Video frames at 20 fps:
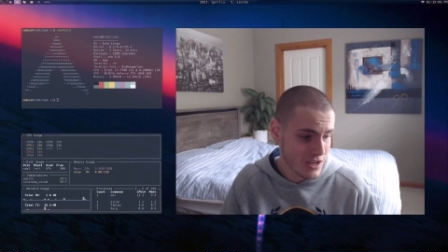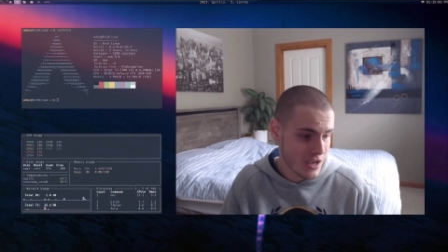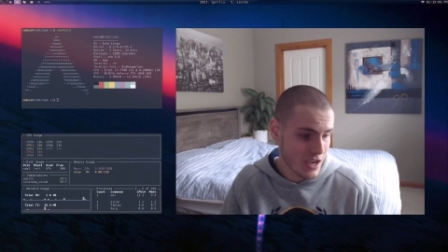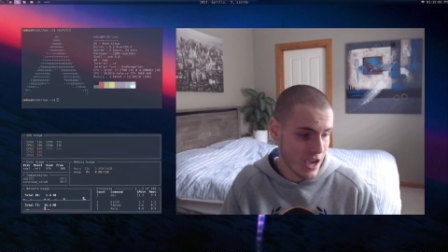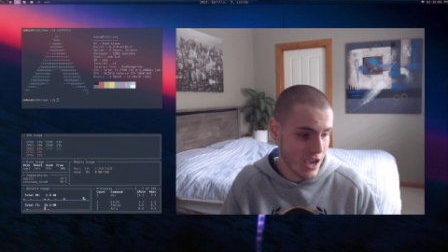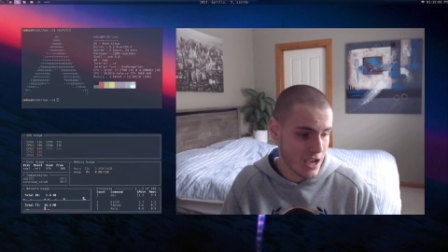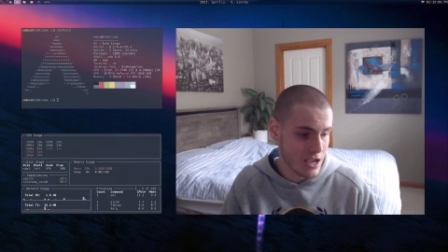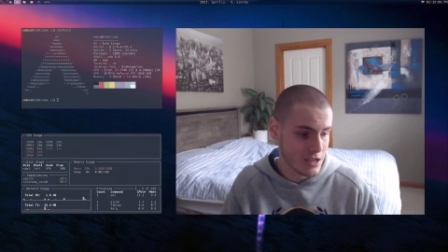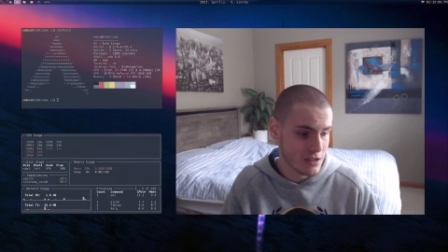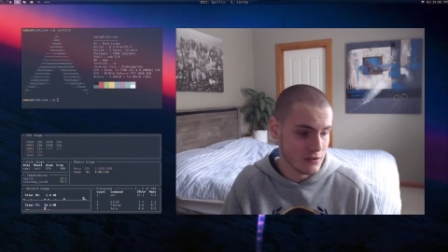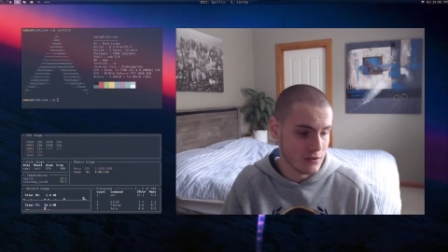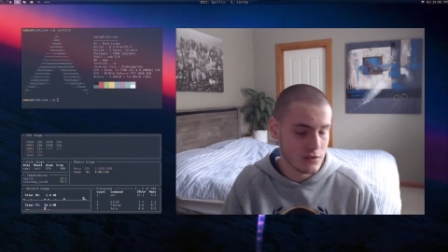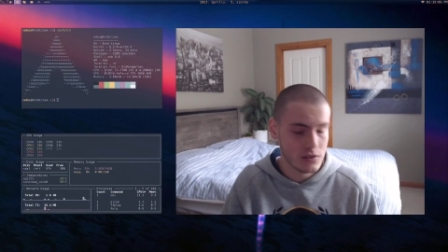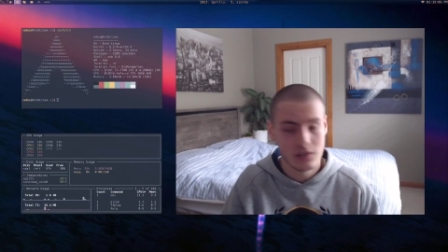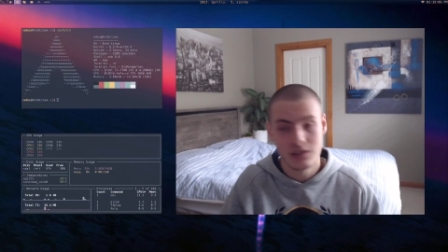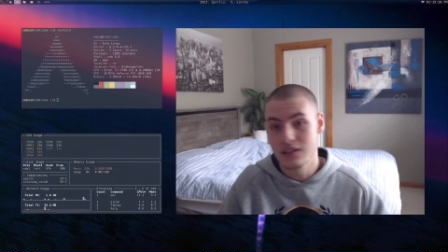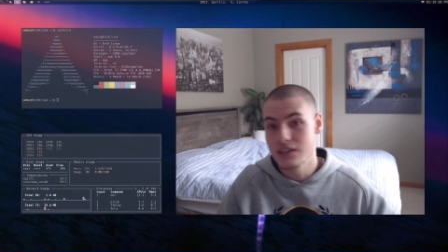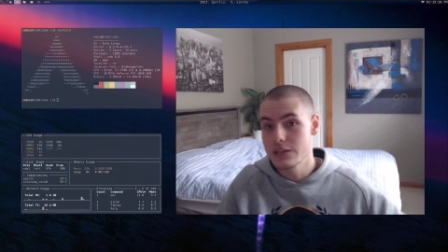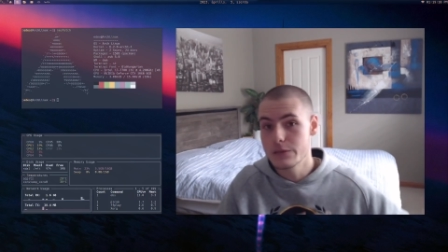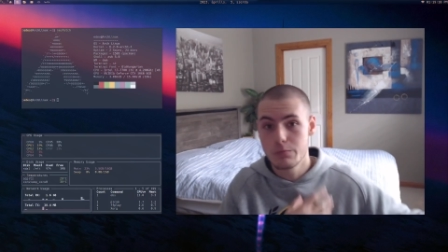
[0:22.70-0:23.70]
And
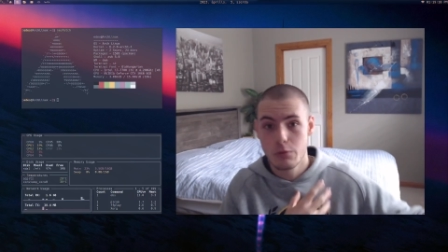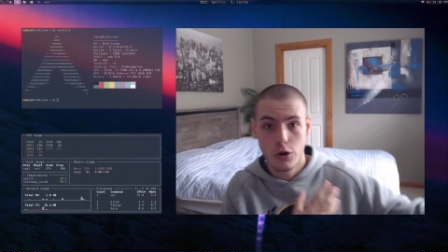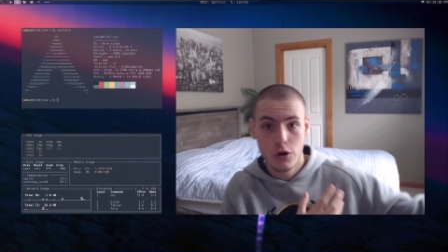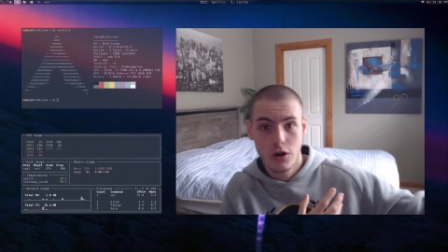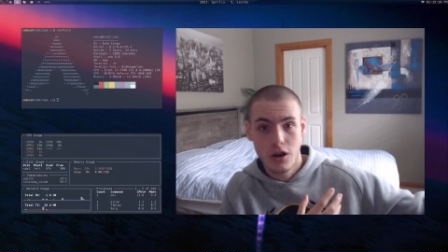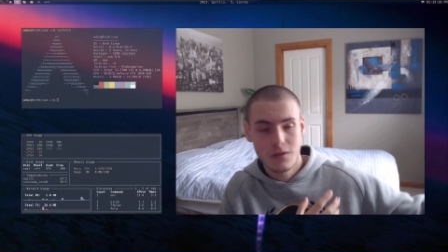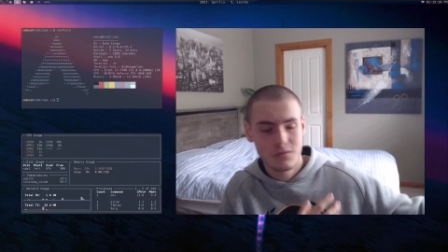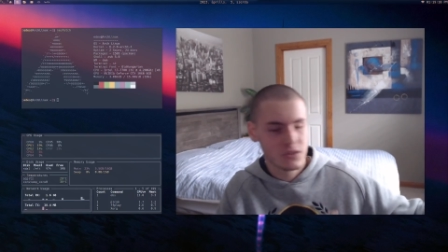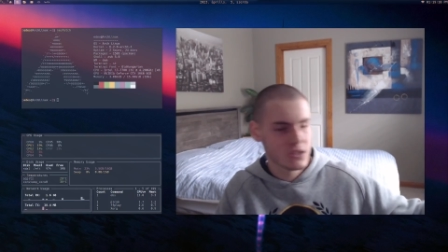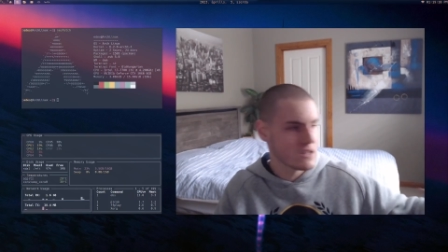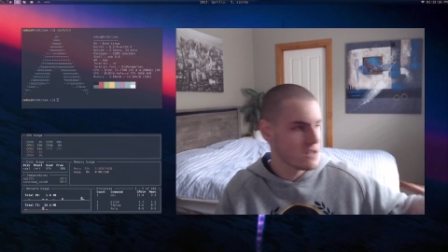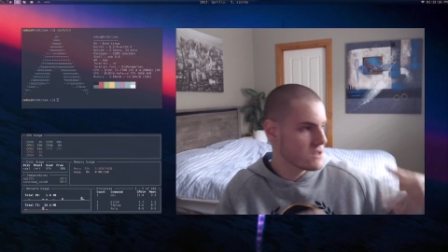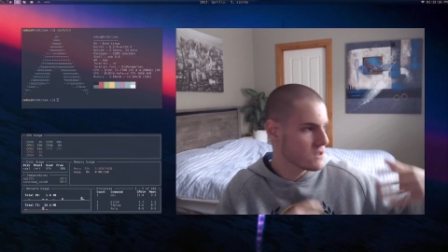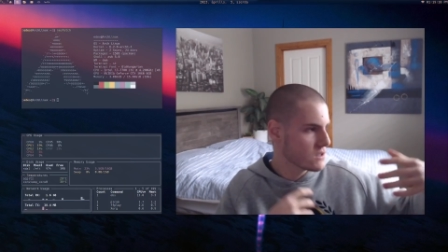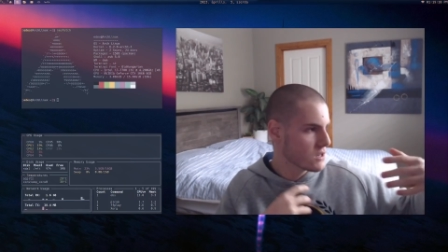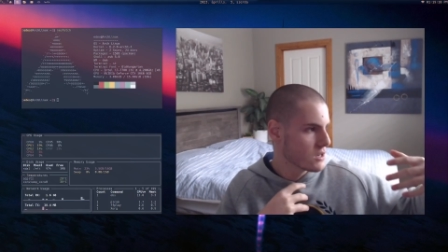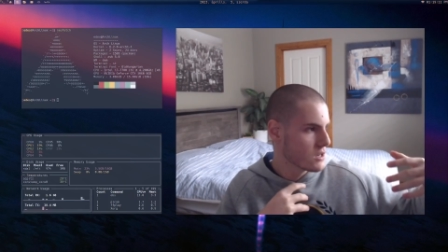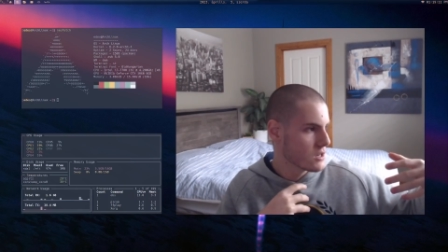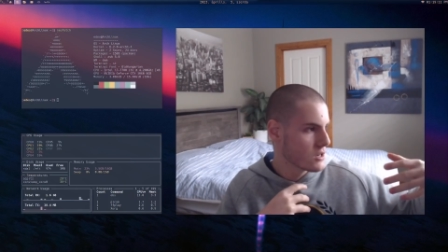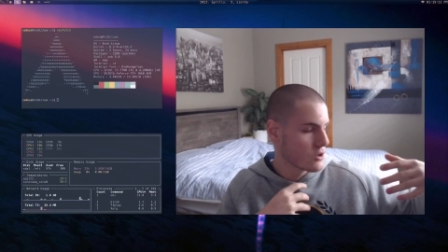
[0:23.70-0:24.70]
these programs, these
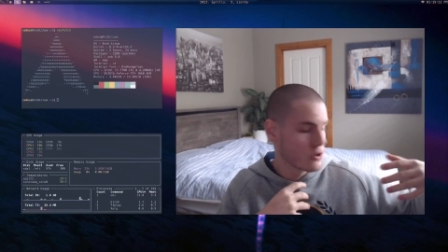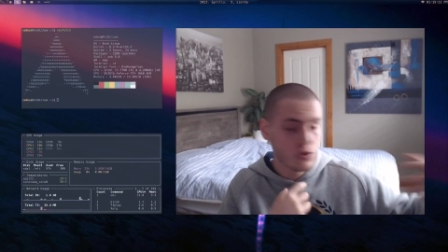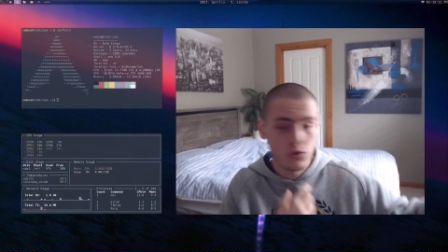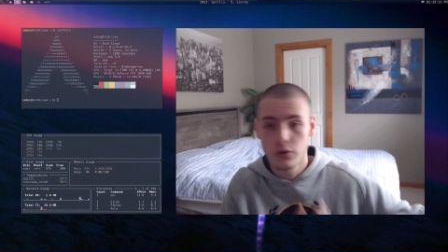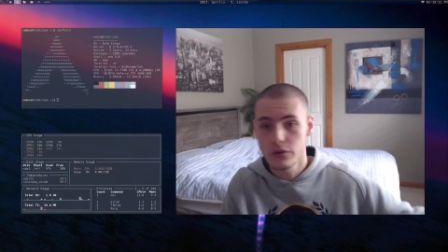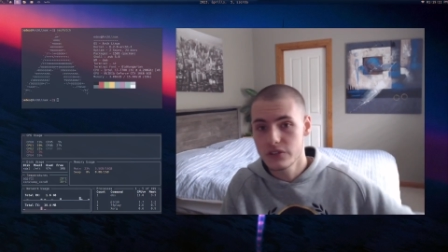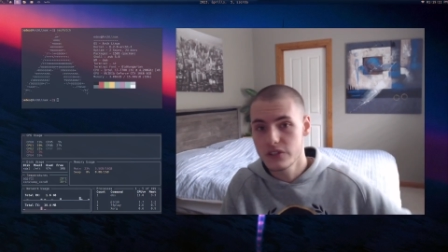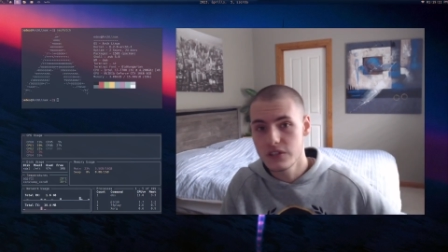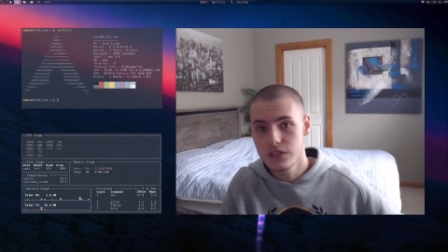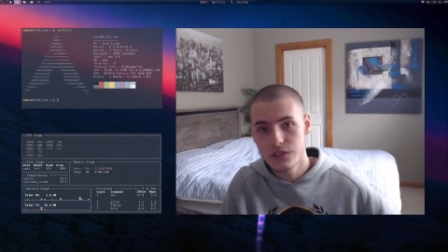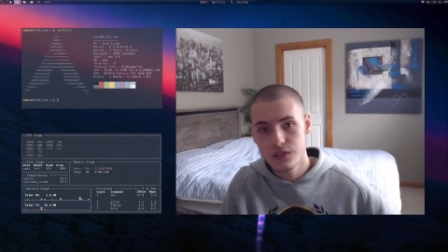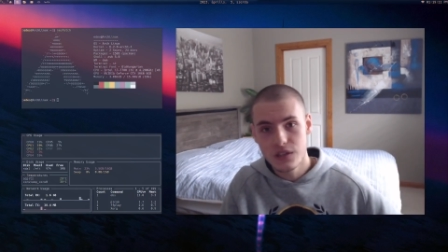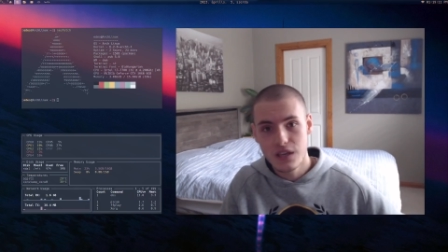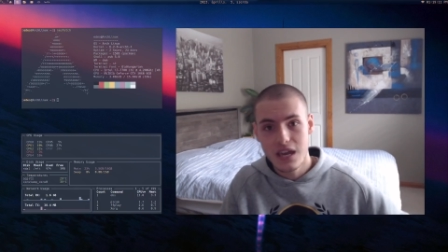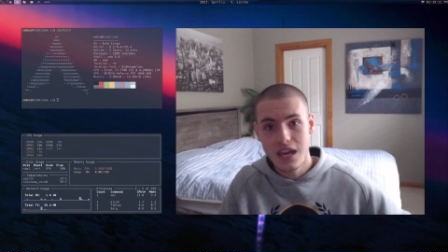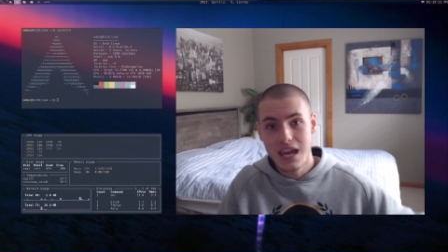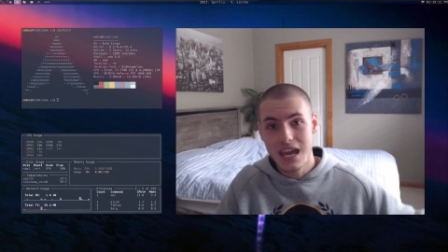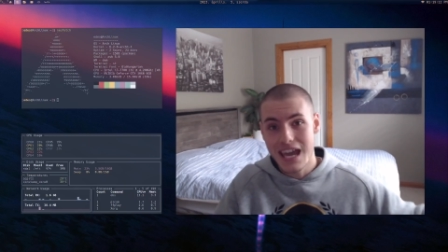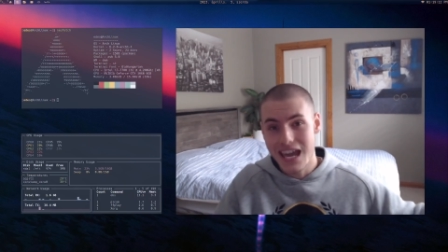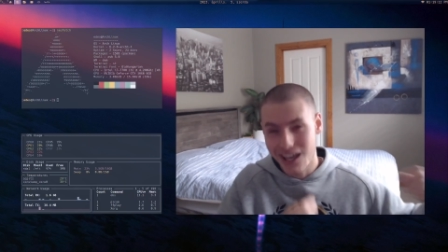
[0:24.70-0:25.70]
uh, courses
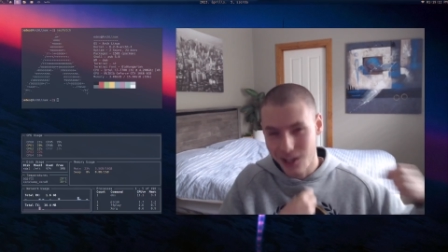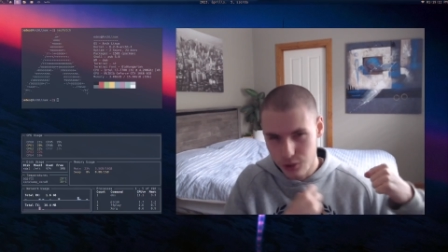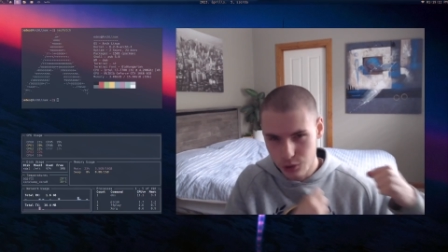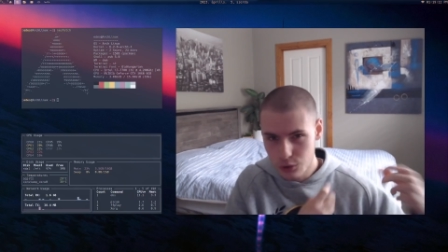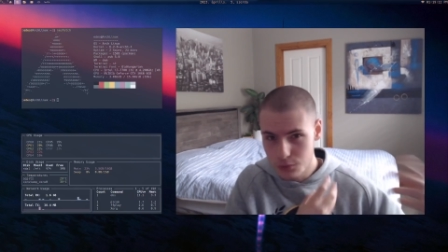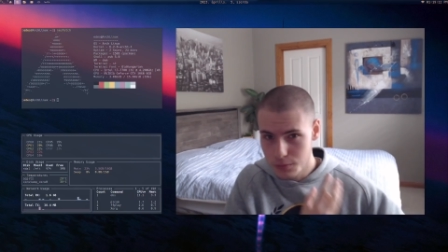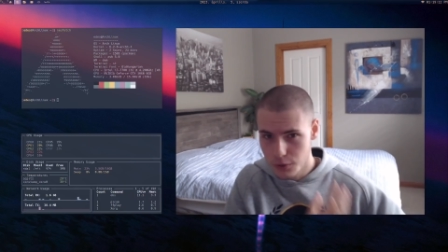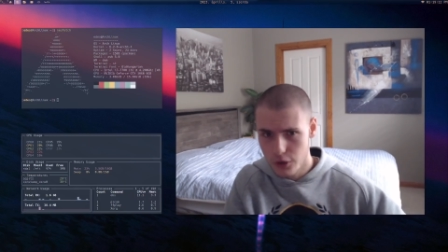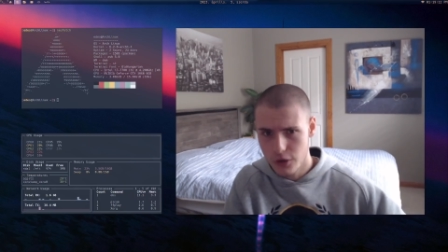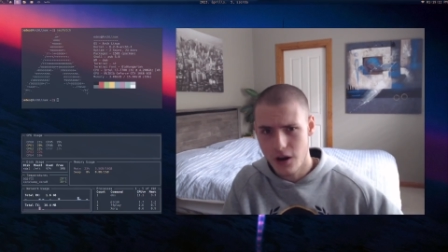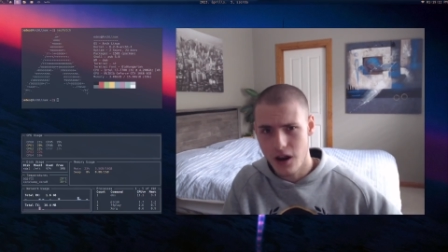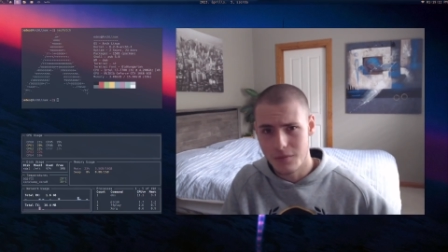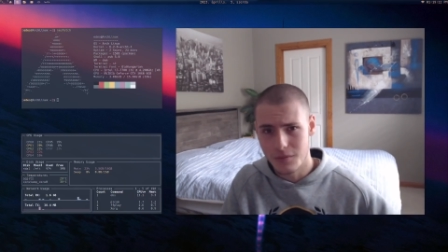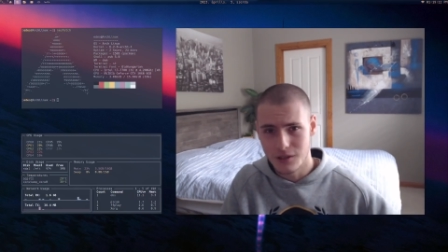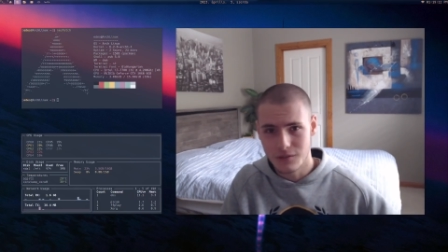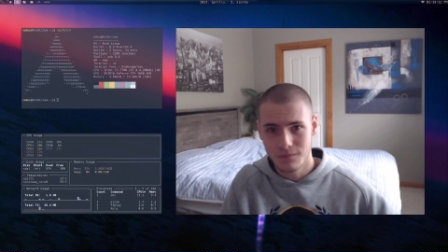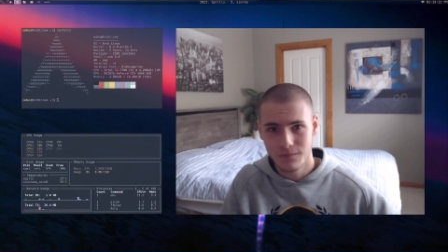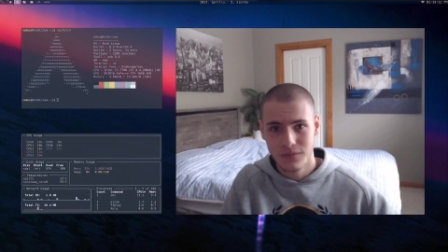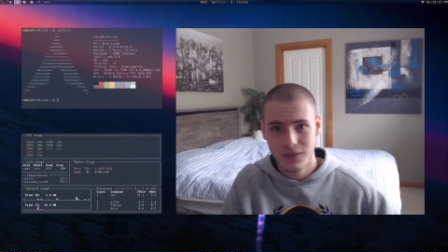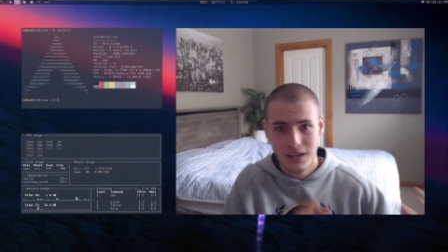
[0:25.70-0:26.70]
include programming.